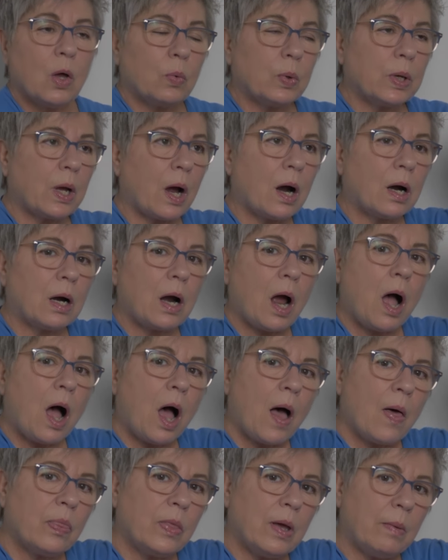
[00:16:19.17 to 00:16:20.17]
We are
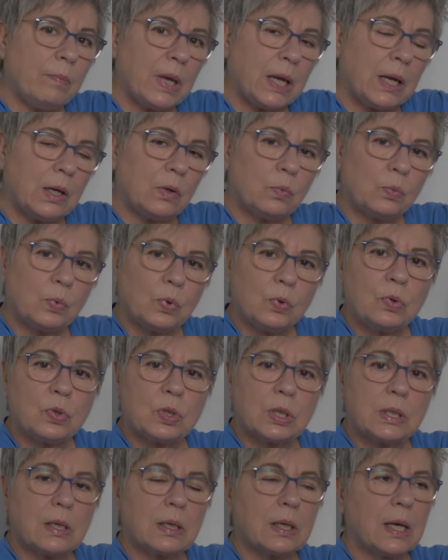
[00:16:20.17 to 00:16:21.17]
on the main
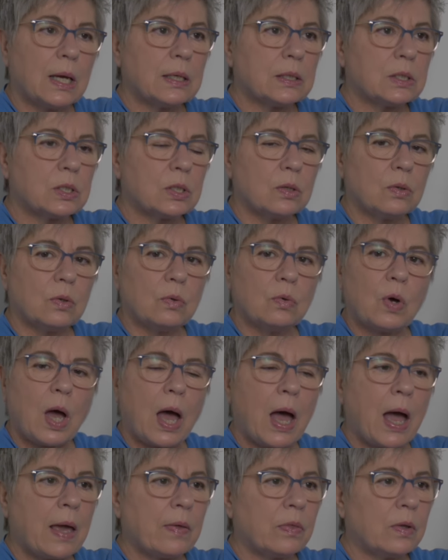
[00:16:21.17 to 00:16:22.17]
route to get to
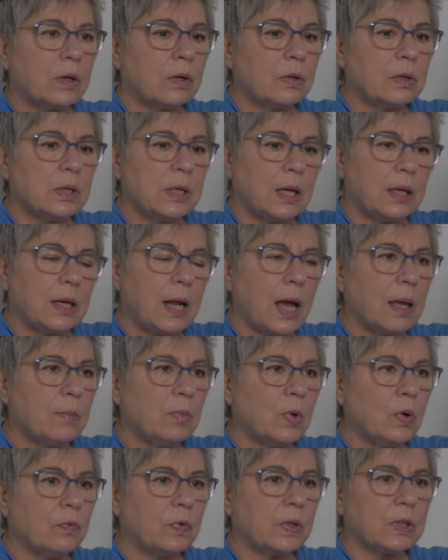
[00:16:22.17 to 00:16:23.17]
either
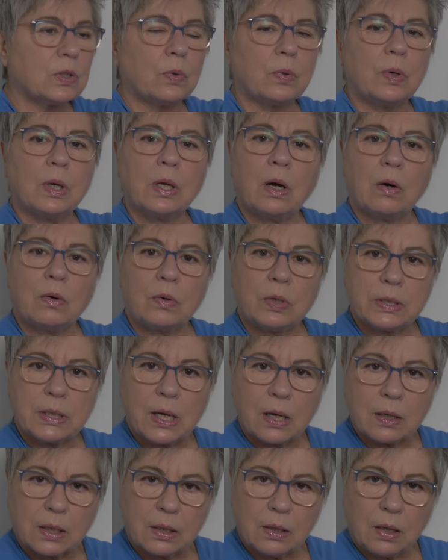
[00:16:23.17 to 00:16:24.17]
Nanaimo, Victoria, or
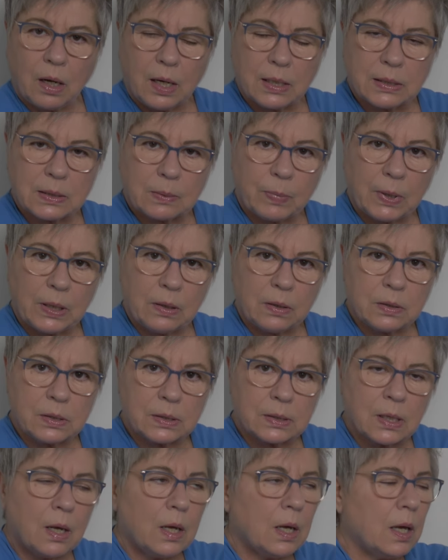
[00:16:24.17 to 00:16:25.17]
Duncan
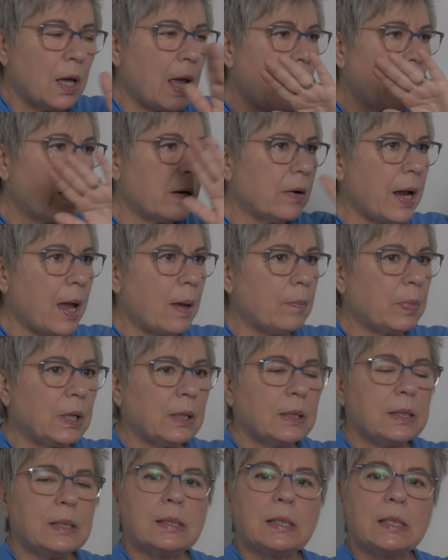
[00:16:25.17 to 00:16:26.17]
hospitals. Air
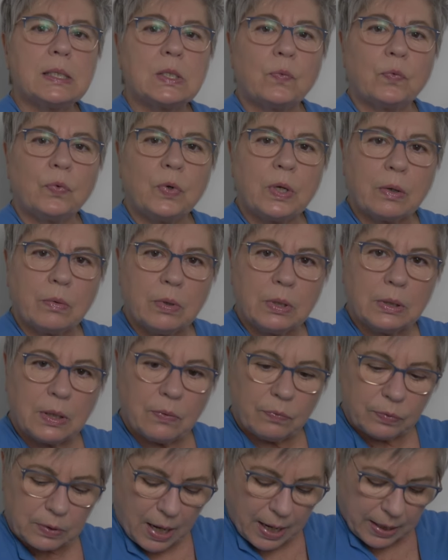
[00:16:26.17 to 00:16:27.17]
ambulance is
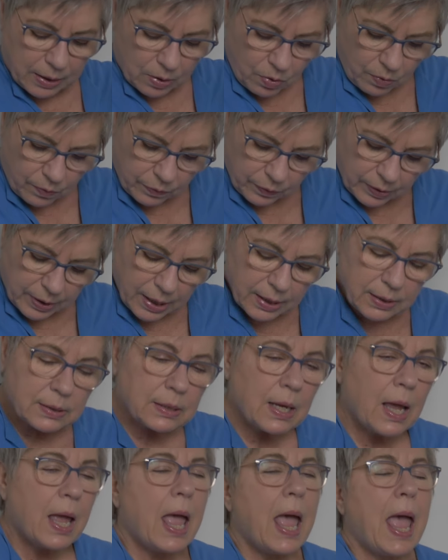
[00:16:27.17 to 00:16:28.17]
frequently flying over
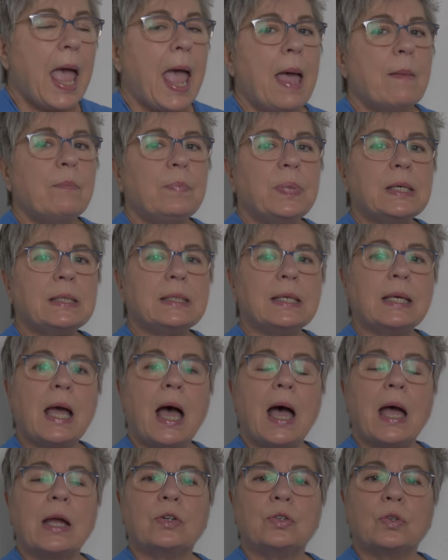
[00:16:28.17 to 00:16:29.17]
us. And BC
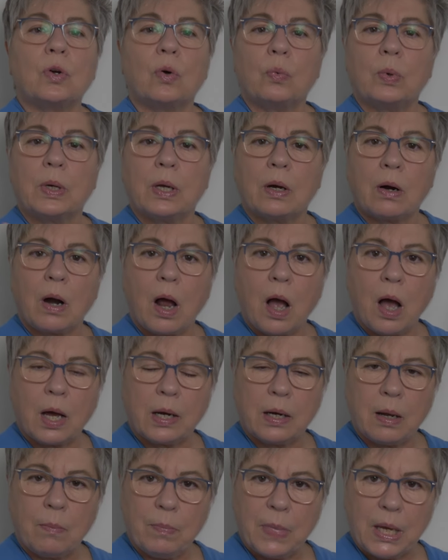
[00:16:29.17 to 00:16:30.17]
Hydro, we are
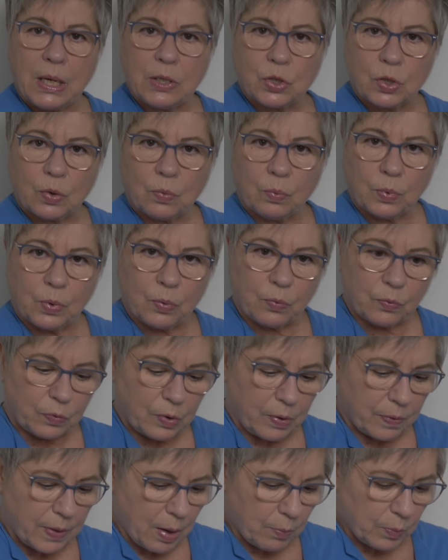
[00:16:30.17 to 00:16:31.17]
on a major route
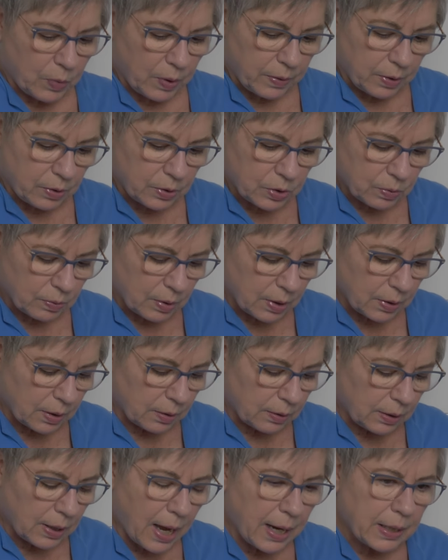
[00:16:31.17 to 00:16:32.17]
for them when they're doing
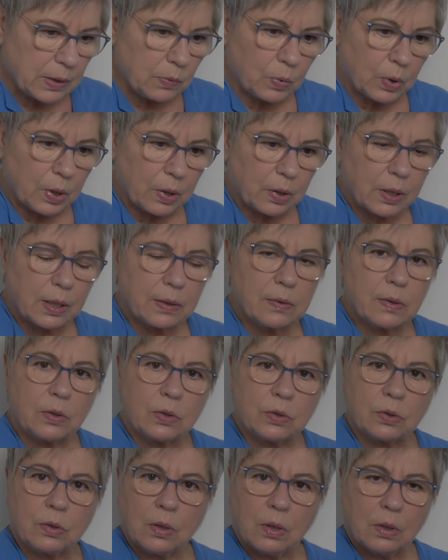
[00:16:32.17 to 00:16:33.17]
their line work and
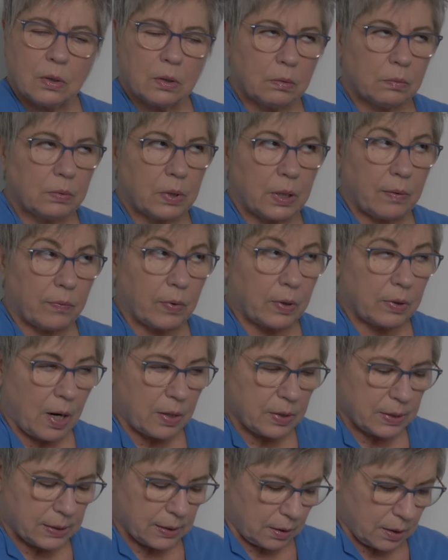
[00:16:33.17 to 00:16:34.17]
their whatever
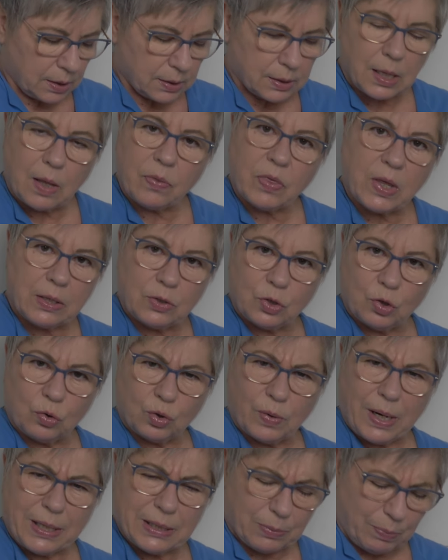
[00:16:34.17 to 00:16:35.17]
else it is that they do,
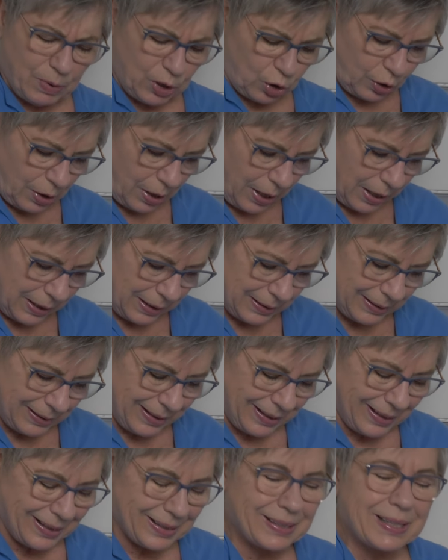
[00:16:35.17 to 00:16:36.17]
transmission, I guess
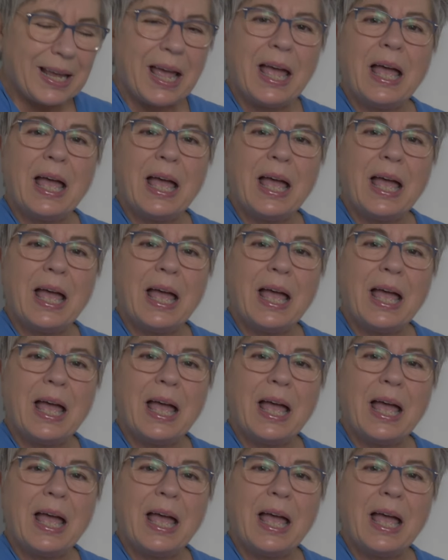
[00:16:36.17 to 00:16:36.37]
it is.